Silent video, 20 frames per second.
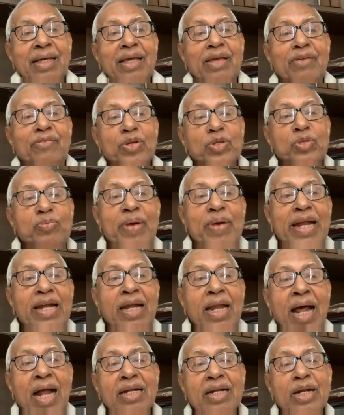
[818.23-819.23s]
if you
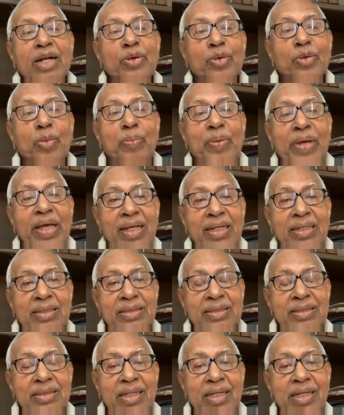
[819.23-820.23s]
spend 100
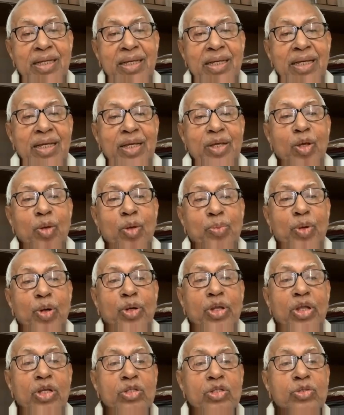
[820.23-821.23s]
rupees, you
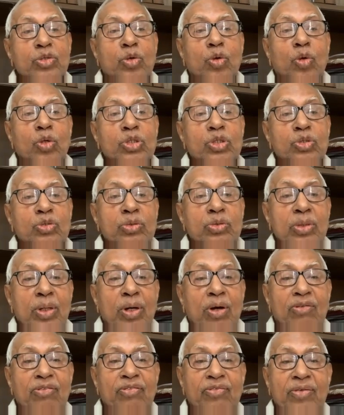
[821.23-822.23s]
produce goods
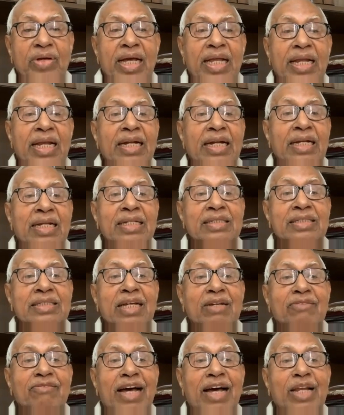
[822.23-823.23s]
of an
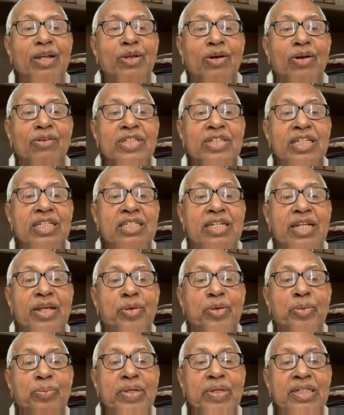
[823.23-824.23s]
intrinsic value of 60
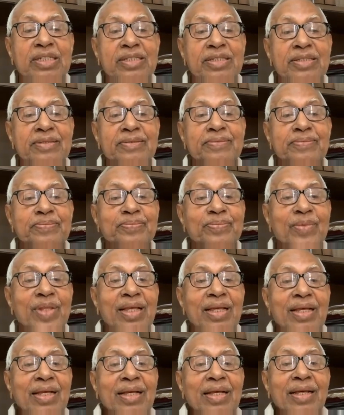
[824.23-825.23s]
rupees.
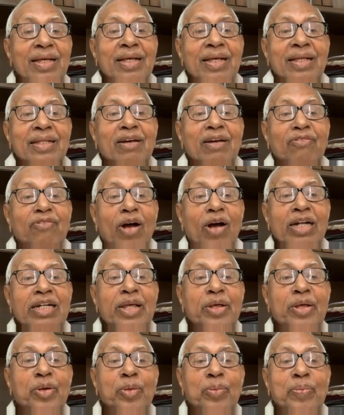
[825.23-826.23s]
The
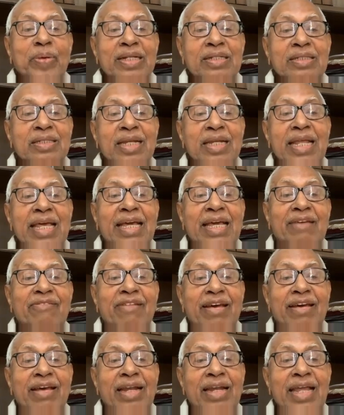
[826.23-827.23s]
40 rupees
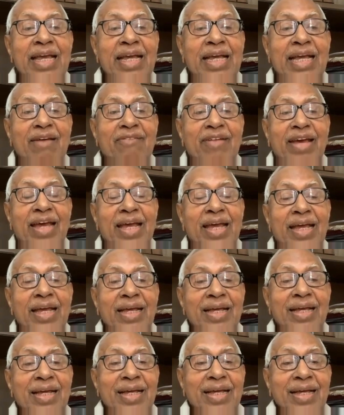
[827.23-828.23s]
leak away
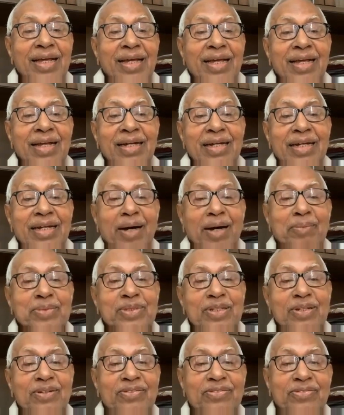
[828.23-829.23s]
in
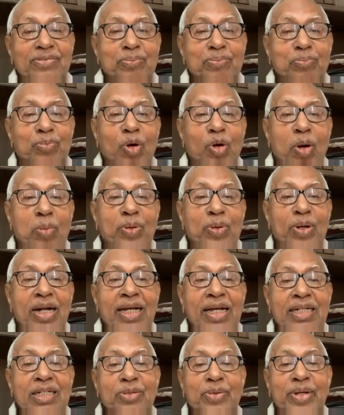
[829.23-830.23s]
terms of poor
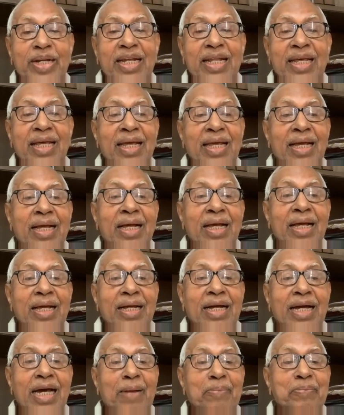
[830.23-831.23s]
productivity,
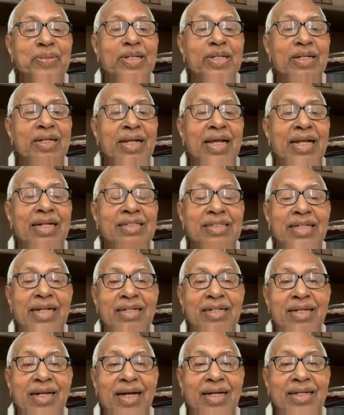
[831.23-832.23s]
corruption,
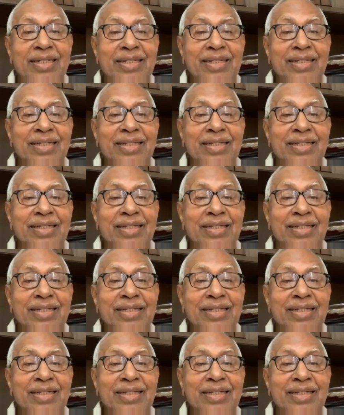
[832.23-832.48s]
etc.